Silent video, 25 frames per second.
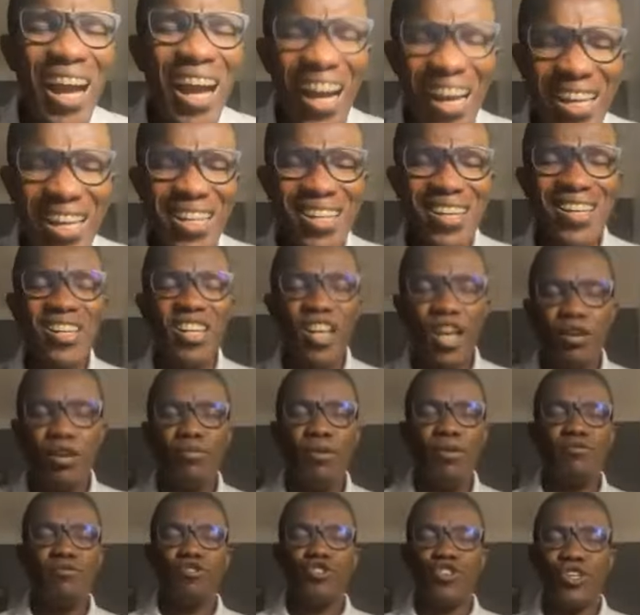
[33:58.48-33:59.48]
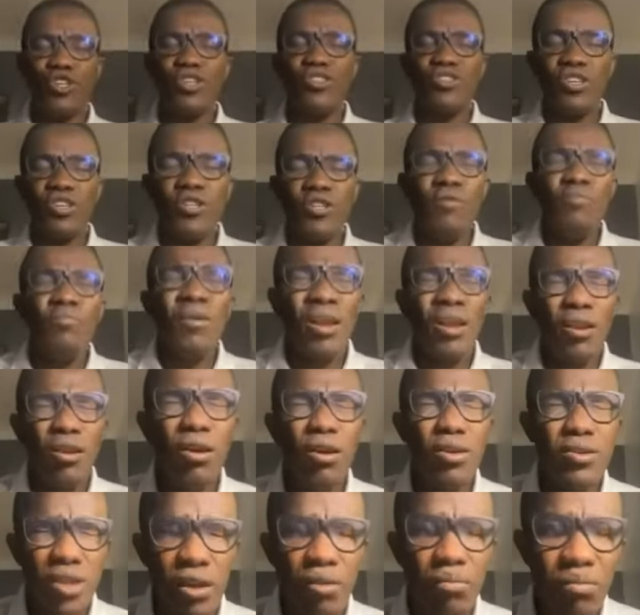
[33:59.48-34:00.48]
In the name of Jesus,
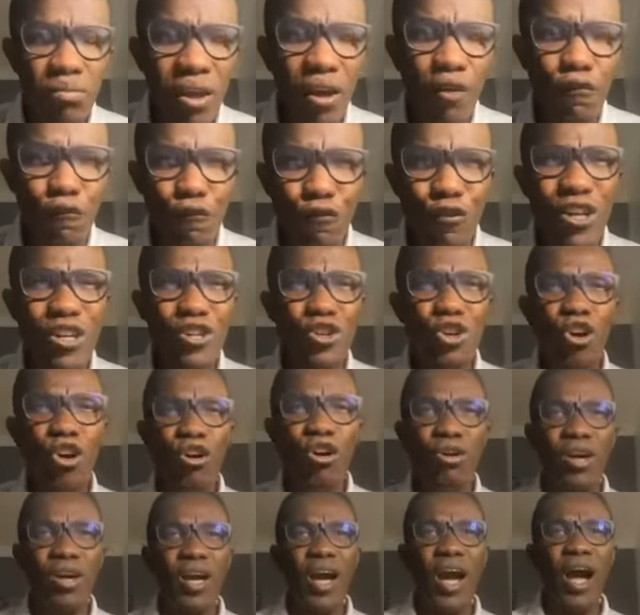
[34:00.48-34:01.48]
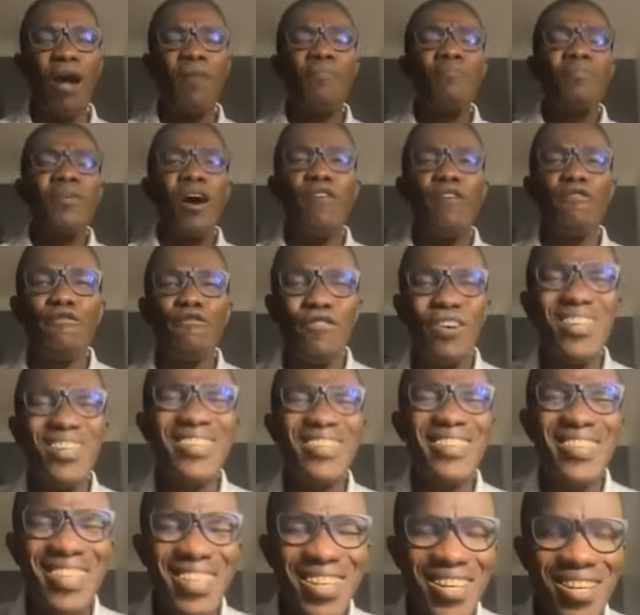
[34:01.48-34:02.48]
Lord, give me a fresh hunger, a fresh
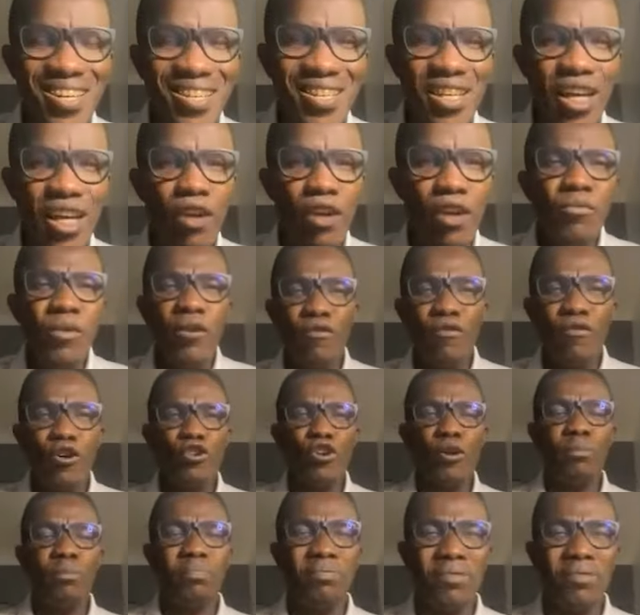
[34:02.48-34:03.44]
thirst uh, for your